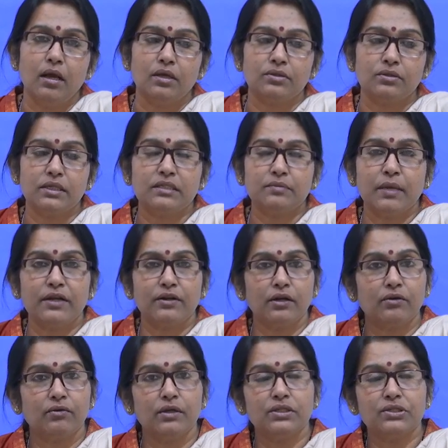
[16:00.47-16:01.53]
So it's my
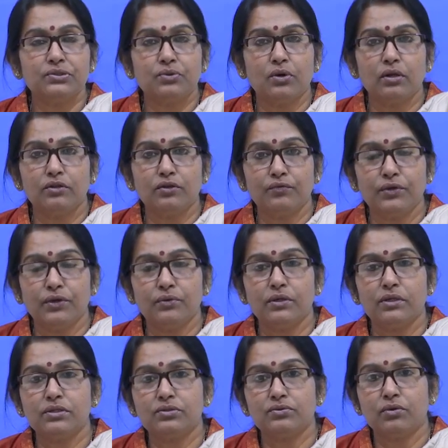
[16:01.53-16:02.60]
request to all the
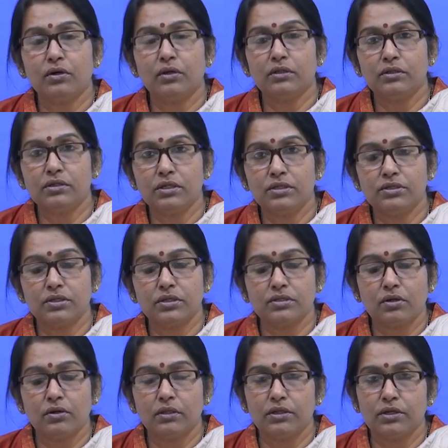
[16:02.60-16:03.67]
viewers, to all the teachers,
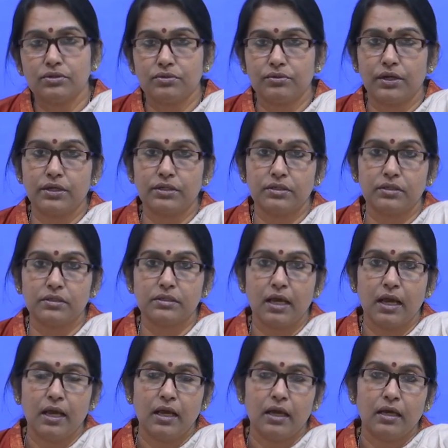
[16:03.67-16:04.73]
all the educators,
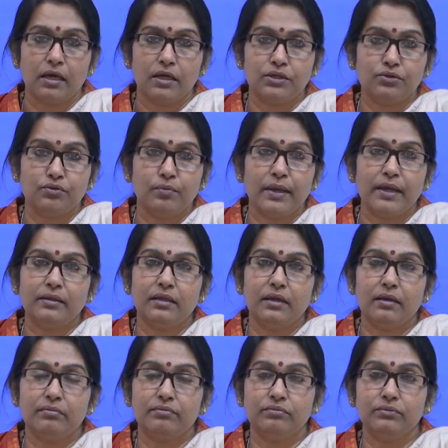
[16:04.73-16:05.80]
to make
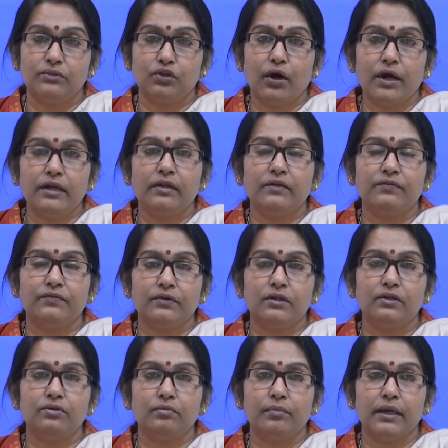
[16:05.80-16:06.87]
the joint effort,
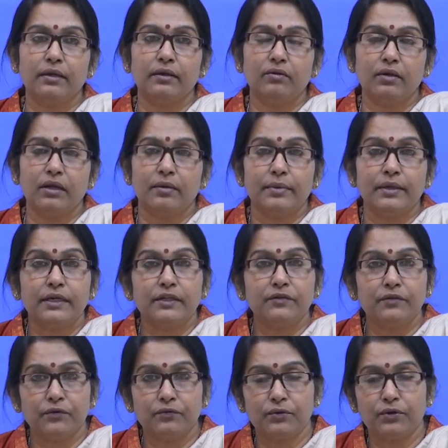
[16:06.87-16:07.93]
to make a collaborative
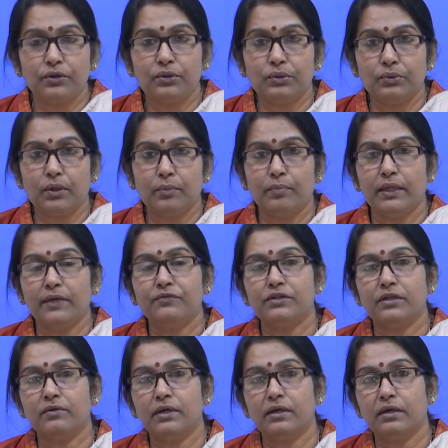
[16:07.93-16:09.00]
effort to uplift
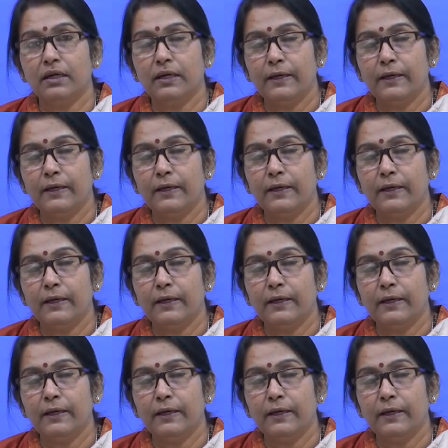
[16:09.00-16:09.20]
our